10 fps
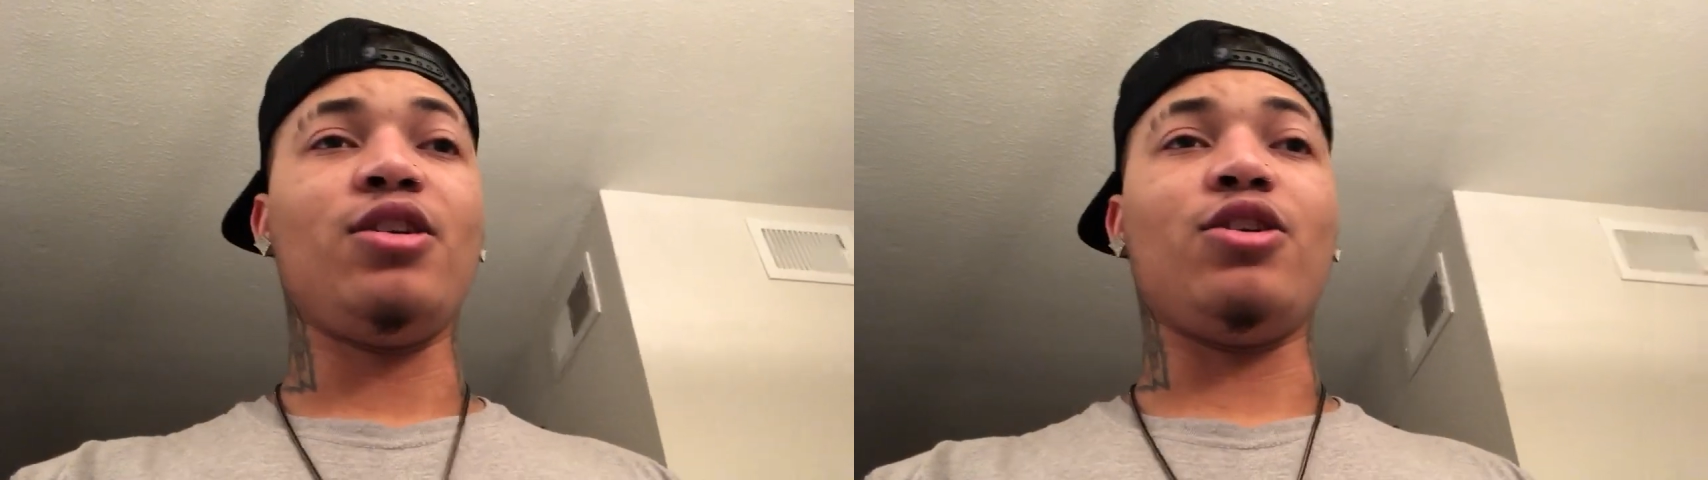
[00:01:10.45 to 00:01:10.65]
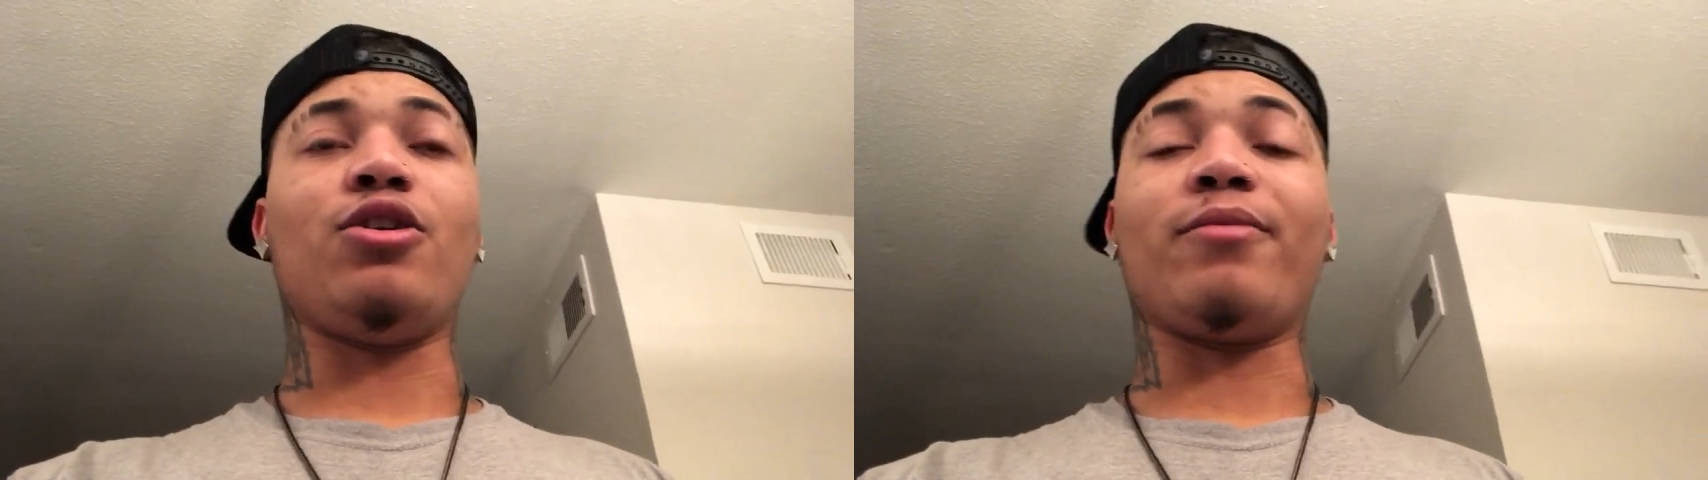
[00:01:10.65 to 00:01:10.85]

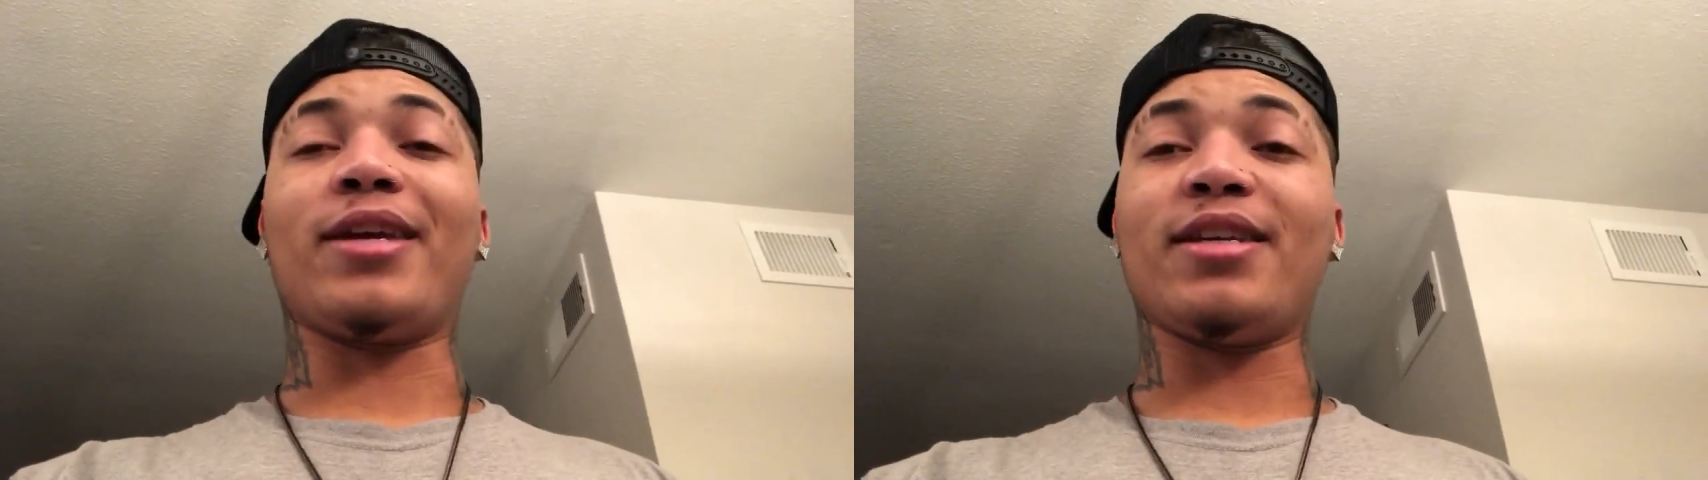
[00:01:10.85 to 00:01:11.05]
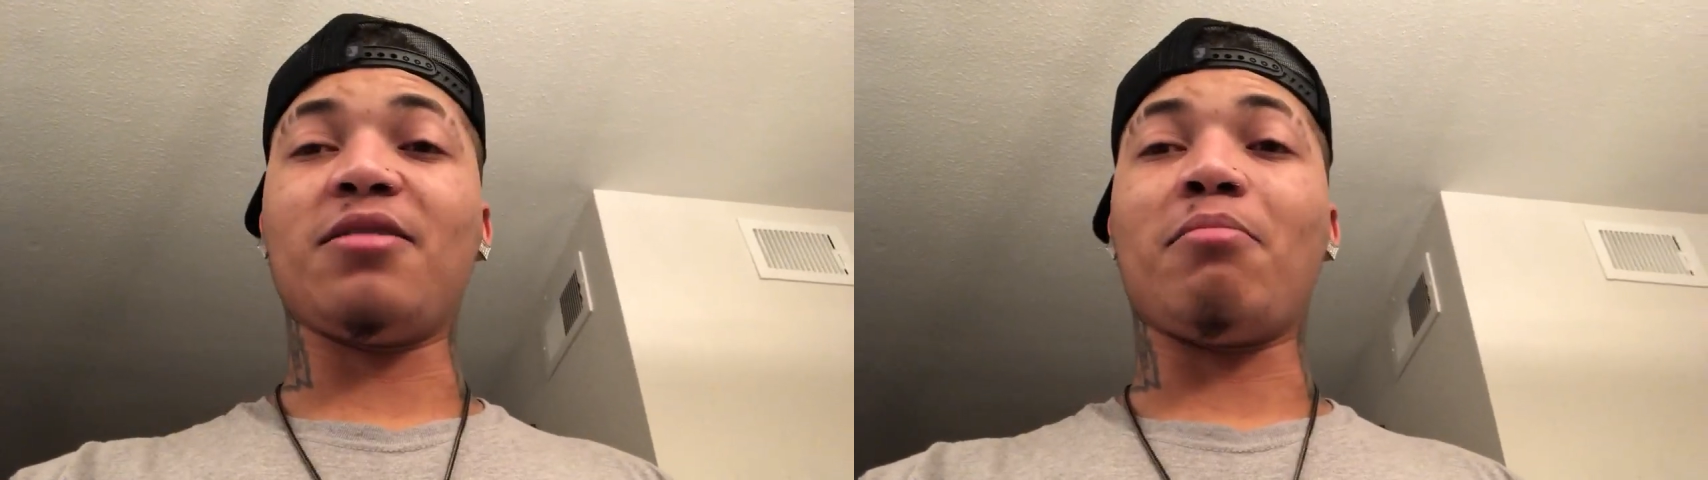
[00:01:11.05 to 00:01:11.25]
you know,
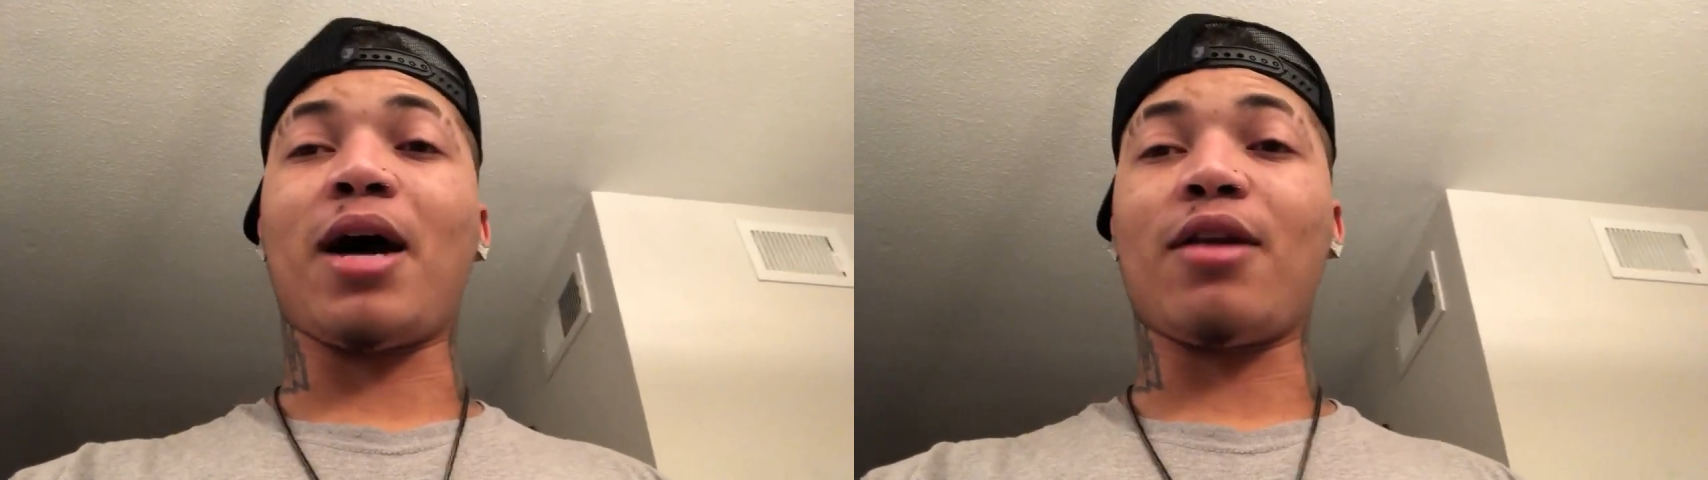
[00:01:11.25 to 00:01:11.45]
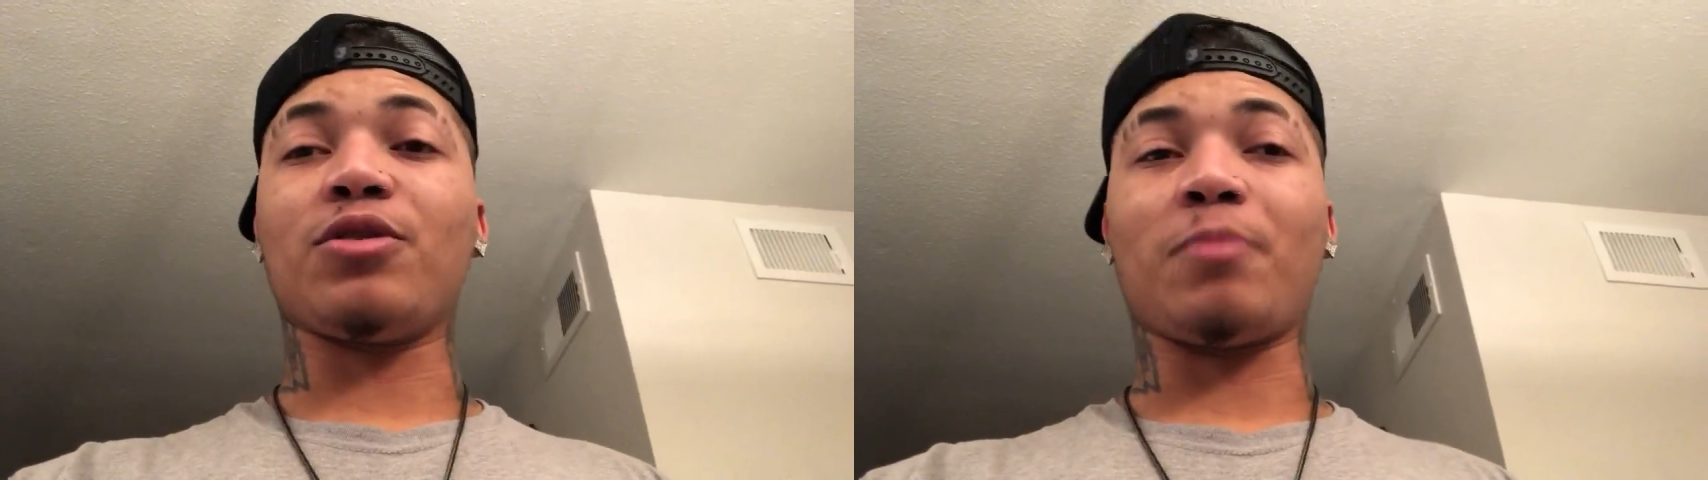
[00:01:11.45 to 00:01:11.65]
get some
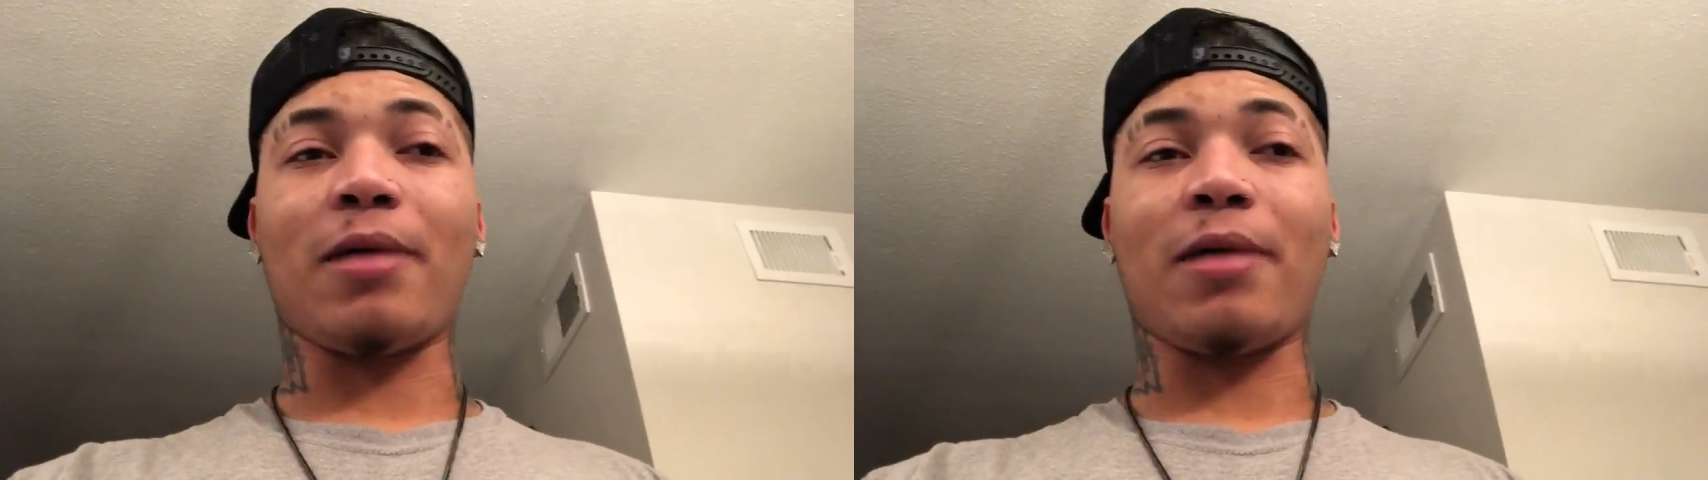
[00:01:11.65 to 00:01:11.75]
bottles,